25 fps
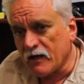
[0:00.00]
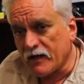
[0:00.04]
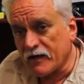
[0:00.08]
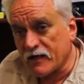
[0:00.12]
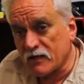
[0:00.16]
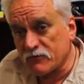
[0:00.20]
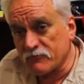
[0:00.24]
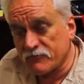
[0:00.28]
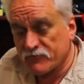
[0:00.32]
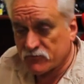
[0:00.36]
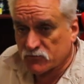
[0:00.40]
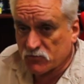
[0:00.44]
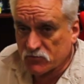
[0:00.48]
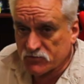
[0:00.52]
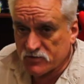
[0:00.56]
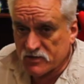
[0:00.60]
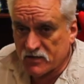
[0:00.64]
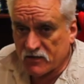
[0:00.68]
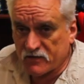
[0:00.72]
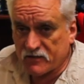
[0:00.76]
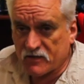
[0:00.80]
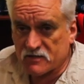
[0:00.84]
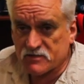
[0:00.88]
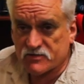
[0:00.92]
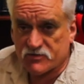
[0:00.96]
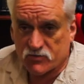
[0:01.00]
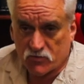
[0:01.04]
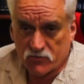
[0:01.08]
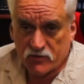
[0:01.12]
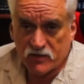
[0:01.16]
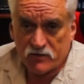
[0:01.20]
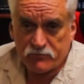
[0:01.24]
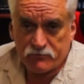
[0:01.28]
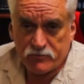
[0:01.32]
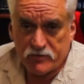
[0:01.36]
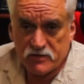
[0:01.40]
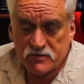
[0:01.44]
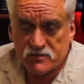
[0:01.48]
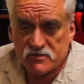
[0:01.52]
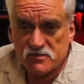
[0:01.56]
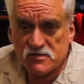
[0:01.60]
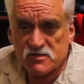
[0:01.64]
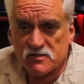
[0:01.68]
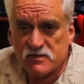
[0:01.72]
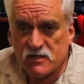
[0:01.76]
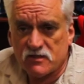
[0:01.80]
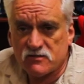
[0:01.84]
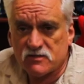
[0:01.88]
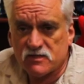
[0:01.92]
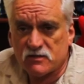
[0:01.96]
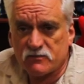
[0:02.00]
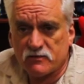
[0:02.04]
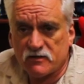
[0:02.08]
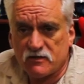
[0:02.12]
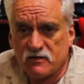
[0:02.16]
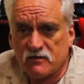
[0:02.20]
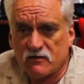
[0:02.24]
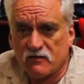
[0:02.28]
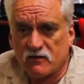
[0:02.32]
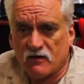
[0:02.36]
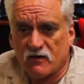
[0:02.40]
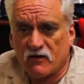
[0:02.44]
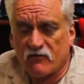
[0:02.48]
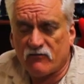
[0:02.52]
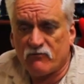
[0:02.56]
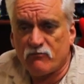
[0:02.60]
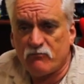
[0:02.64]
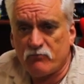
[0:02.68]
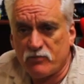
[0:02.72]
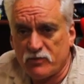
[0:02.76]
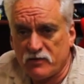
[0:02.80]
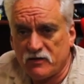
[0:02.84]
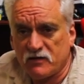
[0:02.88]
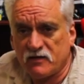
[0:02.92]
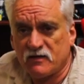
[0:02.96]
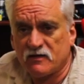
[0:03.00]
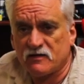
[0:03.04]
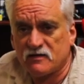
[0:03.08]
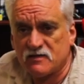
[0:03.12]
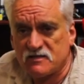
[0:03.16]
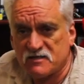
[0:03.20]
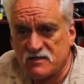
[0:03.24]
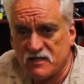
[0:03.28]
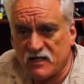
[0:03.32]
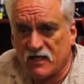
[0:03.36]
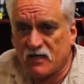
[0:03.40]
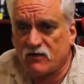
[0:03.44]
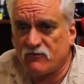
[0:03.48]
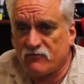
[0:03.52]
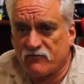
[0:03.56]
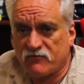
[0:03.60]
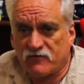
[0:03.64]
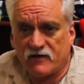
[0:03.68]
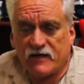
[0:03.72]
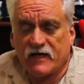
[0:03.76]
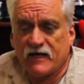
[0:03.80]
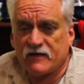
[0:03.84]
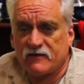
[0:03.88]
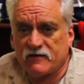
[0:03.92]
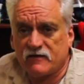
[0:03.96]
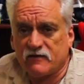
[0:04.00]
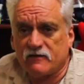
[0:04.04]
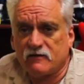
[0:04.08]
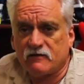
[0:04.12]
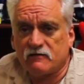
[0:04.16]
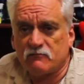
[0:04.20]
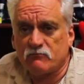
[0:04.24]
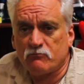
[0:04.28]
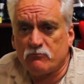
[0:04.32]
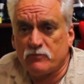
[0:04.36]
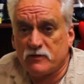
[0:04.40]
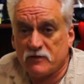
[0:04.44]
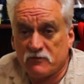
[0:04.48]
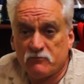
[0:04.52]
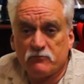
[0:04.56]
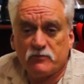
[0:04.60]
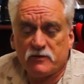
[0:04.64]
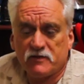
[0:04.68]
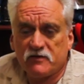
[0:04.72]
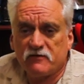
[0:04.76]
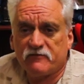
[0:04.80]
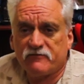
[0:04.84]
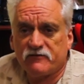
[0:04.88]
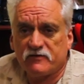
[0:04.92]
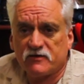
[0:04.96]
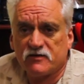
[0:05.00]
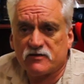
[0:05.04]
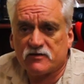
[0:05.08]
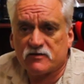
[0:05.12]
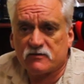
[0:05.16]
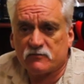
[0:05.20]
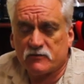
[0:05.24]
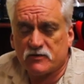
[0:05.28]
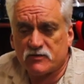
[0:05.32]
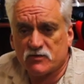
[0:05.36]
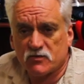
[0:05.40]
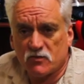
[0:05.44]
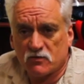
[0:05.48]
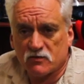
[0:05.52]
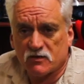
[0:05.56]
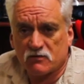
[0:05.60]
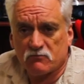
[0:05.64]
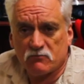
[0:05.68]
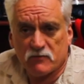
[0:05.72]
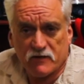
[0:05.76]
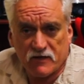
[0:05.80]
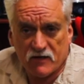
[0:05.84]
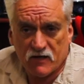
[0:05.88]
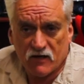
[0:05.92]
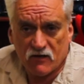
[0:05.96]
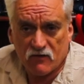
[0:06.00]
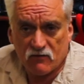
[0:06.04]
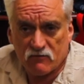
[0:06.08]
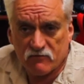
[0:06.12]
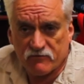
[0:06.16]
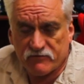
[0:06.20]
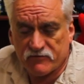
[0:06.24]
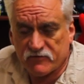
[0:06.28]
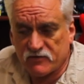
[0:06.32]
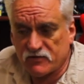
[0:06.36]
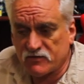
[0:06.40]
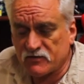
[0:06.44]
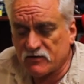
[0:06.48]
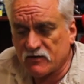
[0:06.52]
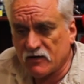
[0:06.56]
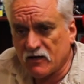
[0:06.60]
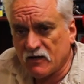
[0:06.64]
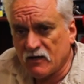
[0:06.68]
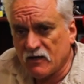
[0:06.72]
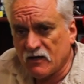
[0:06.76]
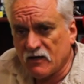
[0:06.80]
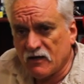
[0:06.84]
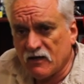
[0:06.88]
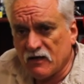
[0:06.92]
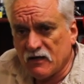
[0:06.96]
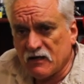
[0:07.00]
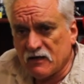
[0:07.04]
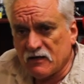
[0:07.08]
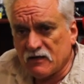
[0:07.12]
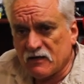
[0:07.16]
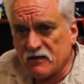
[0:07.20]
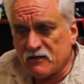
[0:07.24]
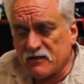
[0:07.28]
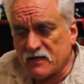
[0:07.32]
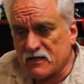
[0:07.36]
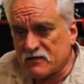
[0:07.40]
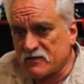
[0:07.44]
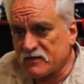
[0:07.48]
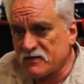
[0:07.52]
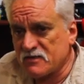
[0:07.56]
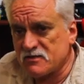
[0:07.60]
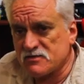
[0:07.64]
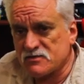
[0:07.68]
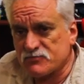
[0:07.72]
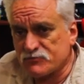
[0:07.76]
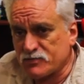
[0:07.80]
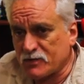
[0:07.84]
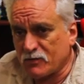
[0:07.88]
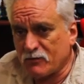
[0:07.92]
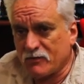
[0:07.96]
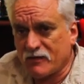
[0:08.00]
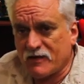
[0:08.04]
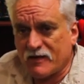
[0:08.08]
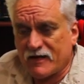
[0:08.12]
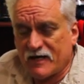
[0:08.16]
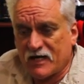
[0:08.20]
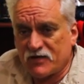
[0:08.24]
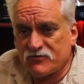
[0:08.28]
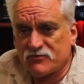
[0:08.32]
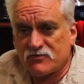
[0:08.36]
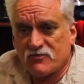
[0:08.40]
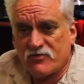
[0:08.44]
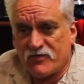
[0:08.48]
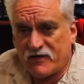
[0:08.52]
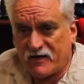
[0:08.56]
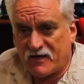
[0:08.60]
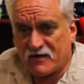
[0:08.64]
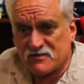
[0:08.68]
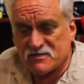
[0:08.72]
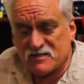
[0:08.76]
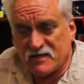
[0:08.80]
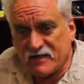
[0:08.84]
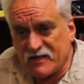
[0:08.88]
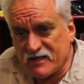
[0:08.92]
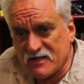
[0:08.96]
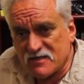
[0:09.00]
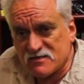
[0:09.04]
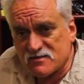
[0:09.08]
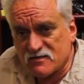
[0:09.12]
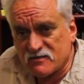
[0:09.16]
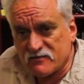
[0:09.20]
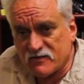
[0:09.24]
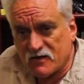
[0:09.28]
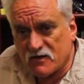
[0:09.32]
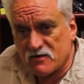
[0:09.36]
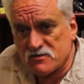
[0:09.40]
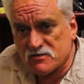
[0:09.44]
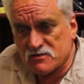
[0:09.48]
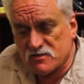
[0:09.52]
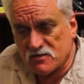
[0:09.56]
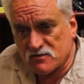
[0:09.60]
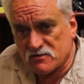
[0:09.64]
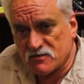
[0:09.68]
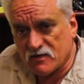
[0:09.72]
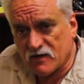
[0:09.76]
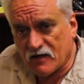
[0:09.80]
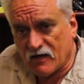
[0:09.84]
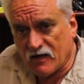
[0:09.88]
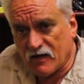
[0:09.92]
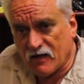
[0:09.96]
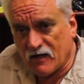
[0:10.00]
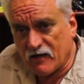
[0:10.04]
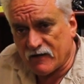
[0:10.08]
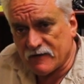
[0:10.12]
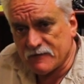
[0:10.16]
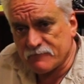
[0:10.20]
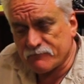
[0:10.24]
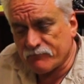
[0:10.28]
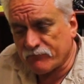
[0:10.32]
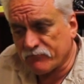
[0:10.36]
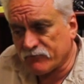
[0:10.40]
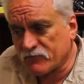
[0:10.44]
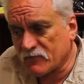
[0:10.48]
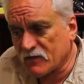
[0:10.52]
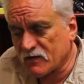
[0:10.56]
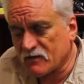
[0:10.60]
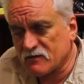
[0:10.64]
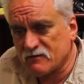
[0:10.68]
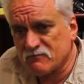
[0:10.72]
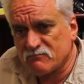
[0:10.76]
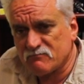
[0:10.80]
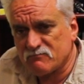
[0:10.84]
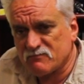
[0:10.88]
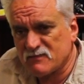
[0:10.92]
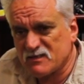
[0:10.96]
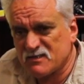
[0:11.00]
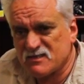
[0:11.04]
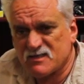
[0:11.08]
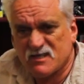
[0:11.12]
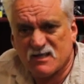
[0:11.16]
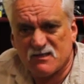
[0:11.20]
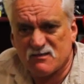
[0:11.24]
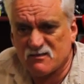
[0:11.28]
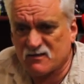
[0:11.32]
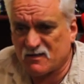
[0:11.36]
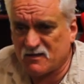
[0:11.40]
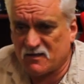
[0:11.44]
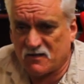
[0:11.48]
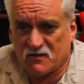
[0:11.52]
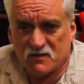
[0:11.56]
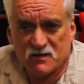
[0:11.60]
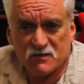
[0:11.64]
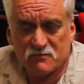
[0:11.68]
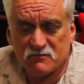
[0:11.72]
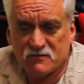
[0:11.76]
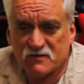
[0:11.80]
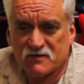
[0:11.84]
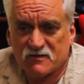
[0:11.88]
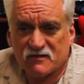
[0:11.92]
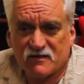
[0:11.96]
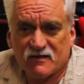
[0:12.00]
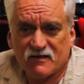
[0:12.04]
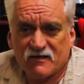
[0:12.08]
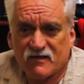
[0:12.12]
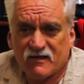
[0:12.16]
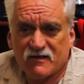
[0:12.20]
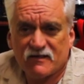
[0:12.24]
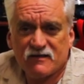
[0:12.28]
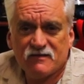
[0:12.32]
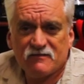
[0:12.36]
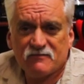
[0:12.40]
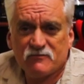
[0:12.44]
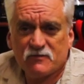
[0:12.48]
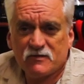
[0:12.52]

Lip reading: And unfortunately, I still get pictures sent to me of big dead flathead, big fish. We're talking metre-long fish. Now, there's probably 100,000 eggs that those things are going to lay. Don't kill them, okay?